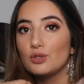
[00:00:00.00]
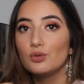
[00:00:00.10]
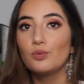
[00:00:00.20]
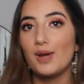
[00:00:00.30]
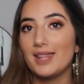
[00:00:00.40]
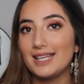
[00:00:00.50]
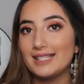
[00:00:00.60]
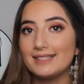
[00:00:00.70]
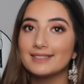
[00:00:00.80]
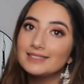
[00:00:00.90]
to wear
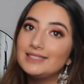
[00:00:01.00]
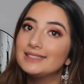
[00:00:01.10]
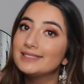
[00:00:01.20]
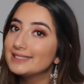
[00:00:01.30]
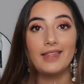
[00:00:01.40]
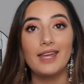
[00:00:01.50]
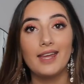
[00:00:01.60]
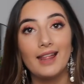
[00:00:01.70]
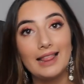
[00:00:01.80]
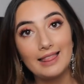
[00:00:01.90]
these.
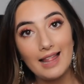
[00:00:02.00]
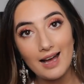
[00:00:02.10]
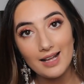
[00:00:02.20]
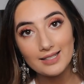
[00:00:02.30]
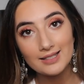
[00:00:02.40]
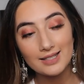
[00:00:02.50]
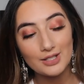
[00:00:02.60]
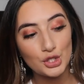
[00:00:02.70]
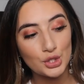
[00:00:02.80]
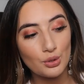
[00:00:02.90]
The last
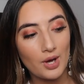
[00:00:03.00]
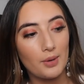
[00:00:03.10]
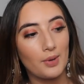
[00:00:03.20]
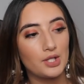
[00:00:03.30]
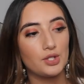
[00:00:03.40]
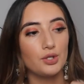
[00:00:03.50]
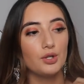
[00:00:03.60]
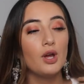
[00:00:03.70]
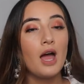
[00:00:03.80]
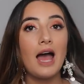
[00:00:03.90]
store I went
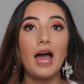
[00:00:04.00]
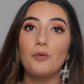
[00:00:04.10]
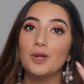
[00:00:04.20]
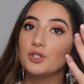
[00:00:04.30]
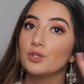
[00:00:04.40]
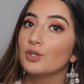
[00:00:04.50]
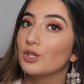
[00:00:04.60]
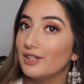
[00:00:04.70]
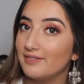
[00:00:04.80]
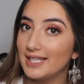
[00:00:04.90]
to
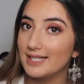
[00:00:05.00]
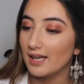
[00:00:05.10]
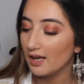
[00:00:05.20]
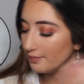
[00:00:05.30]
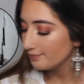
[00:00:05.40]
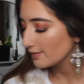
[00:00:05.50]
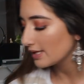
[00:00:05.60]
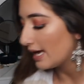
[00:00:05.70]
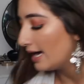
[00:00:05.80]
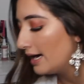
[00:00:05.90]
Lovisa.
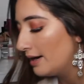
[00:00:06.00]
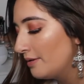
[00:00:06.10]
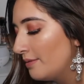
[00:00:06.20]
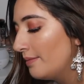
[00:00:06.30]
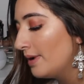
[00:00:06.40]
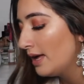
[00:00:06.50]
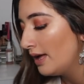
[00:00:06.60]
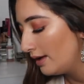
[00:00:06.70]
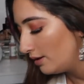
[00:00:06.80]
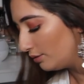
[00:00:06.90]

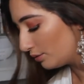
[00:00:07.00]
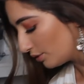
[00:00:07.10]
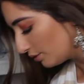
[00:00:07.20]
Oh